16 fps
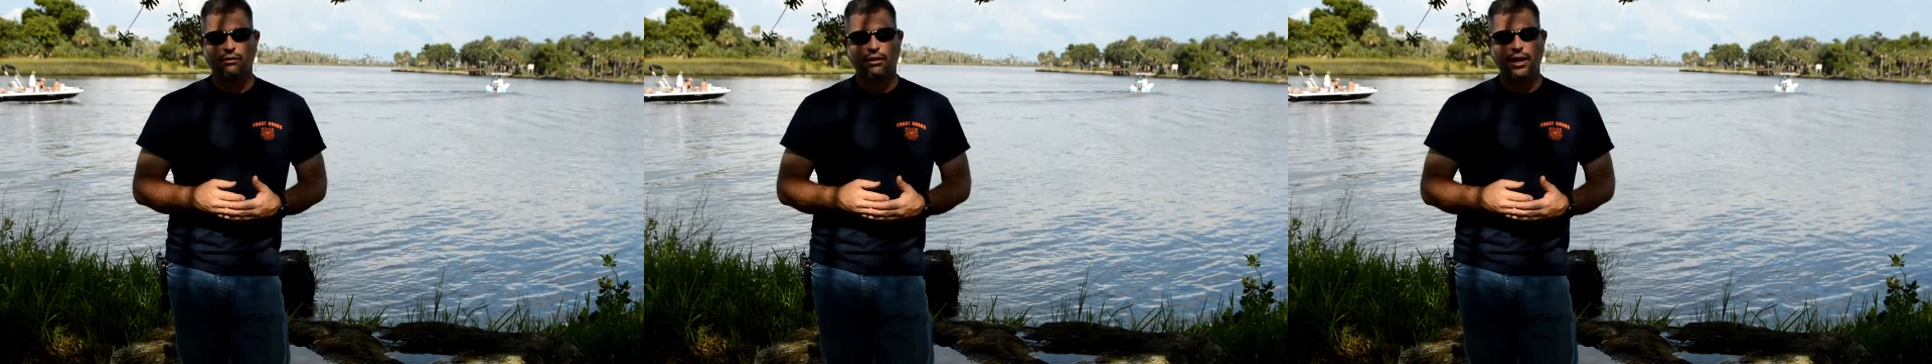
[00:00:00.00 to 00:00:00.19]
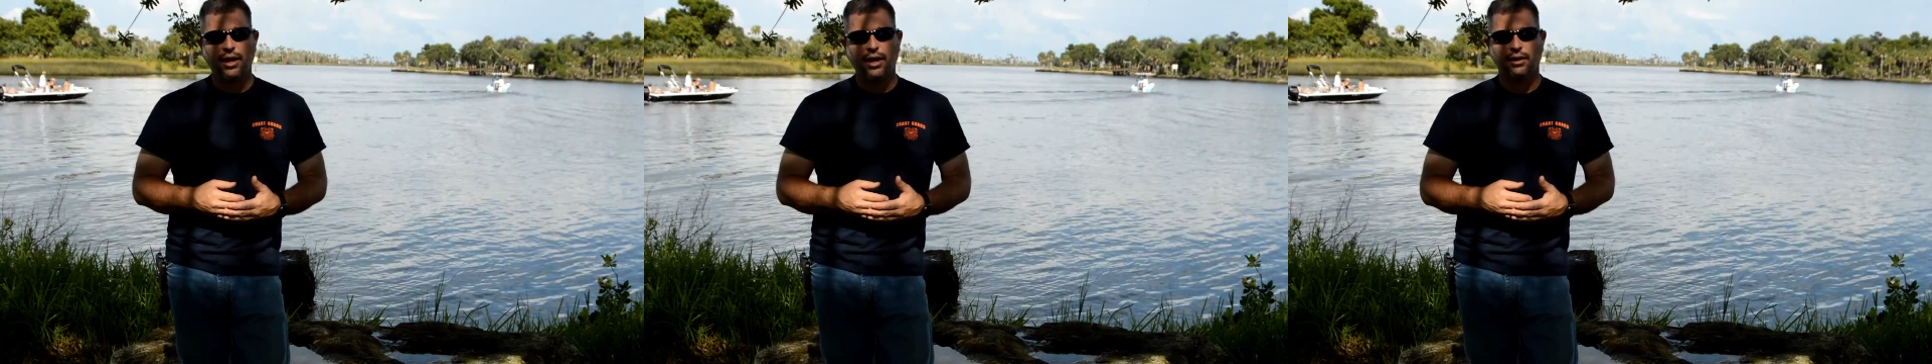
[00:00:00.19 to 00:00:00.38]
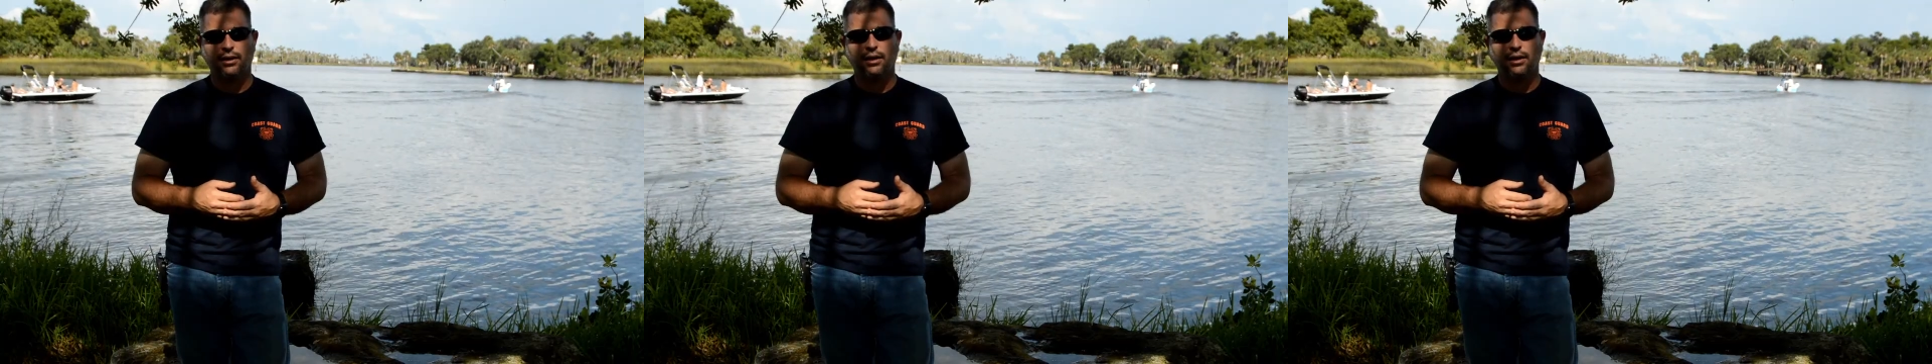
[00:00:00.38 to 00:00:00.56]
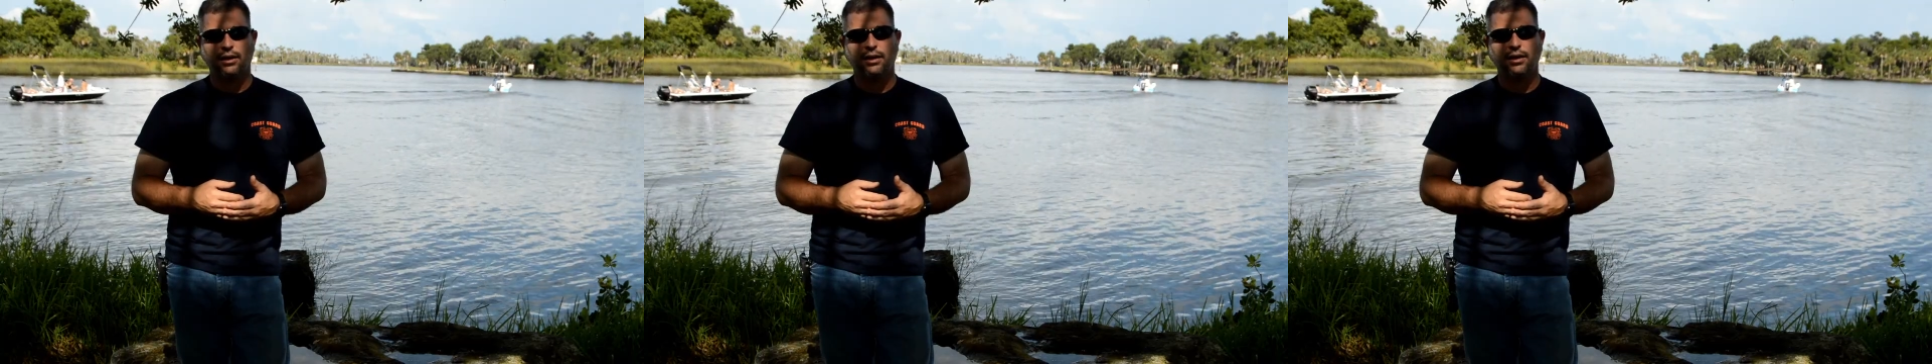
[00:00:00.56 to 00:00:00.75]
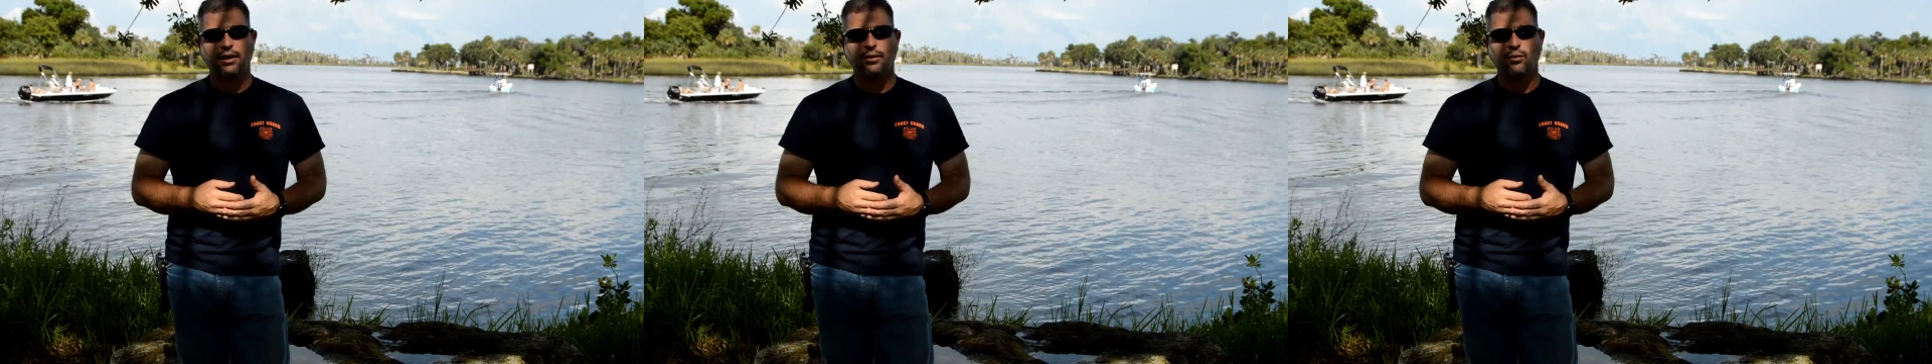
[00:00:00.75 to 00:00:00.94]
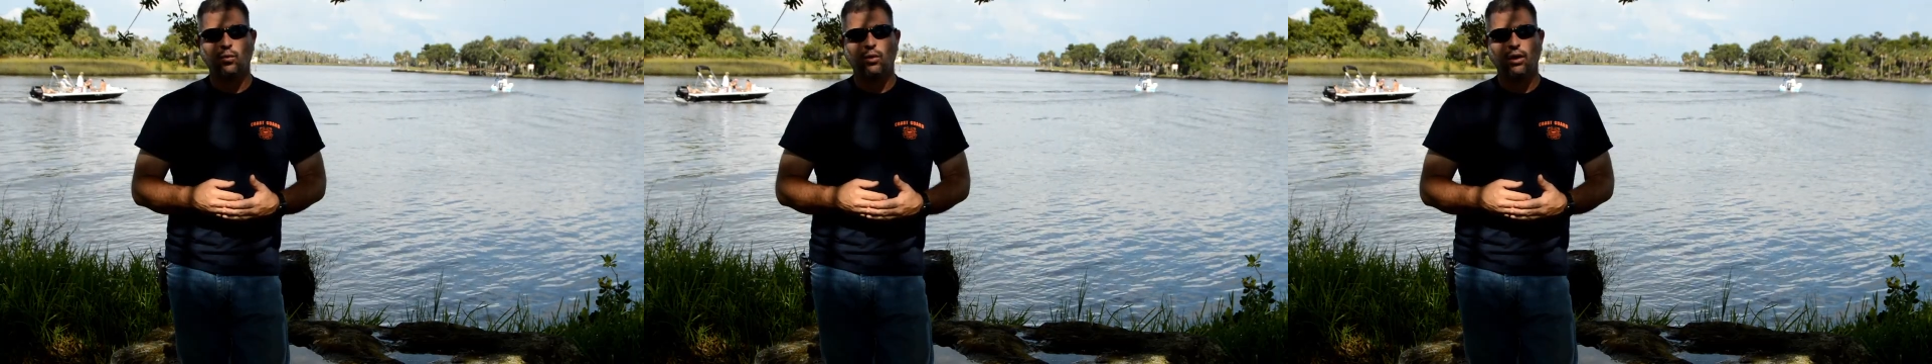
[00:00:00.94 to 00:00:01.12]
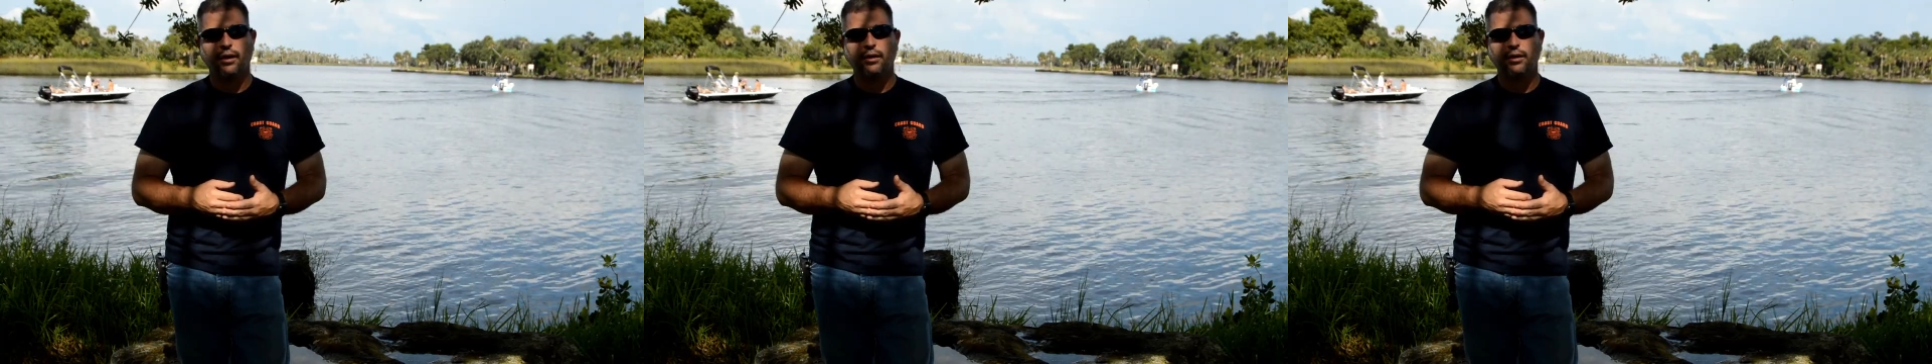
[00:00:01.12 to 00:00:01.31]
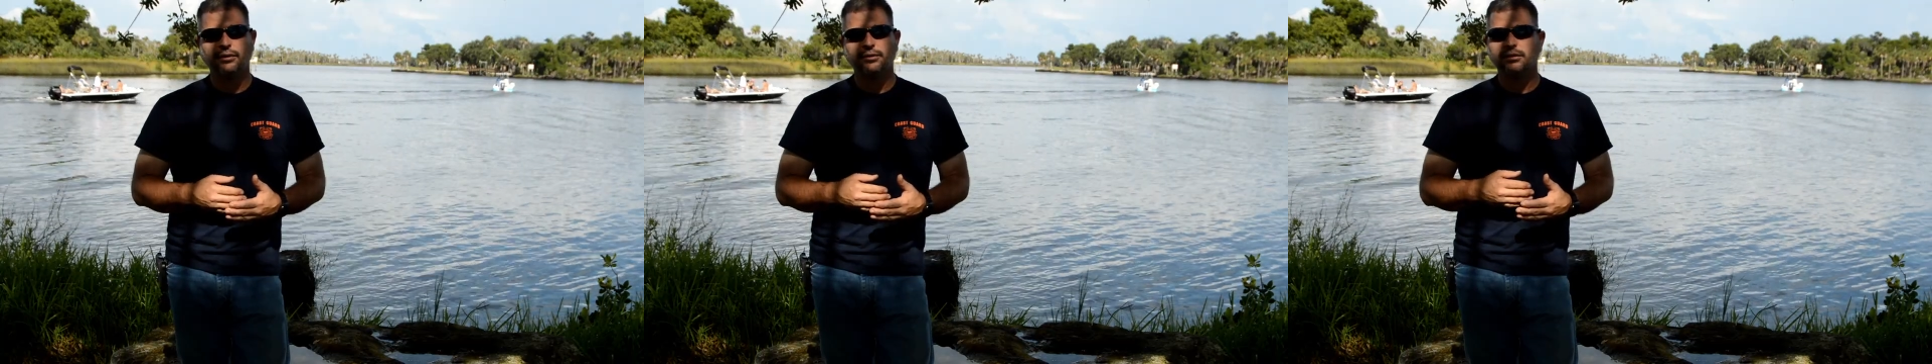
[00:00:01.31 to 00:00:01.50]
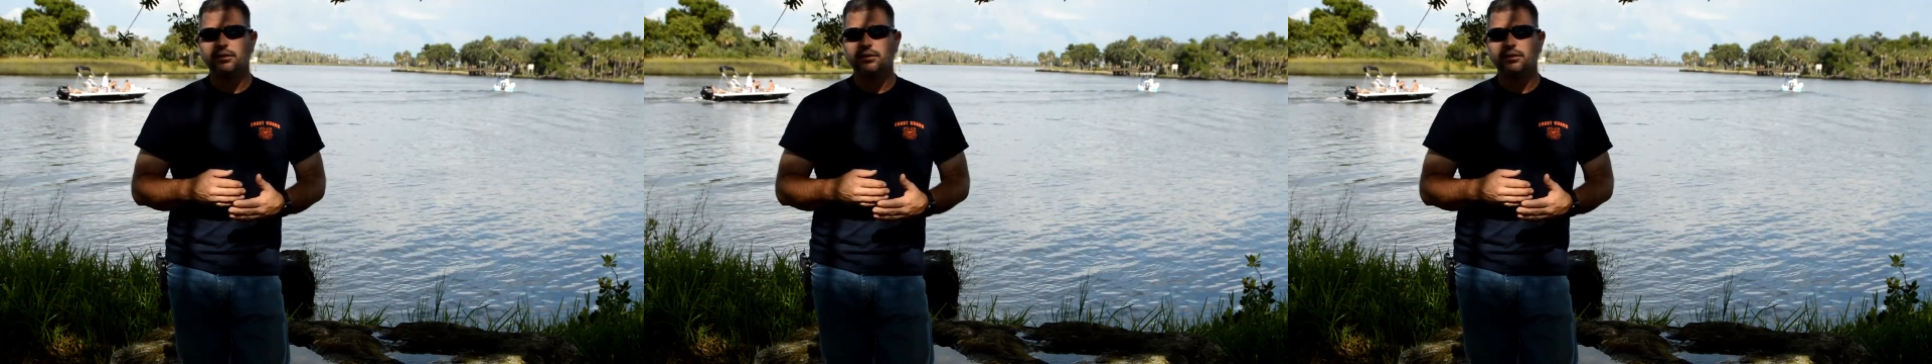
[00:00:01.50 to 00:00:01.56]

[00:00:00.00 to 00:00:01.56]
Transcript: great on water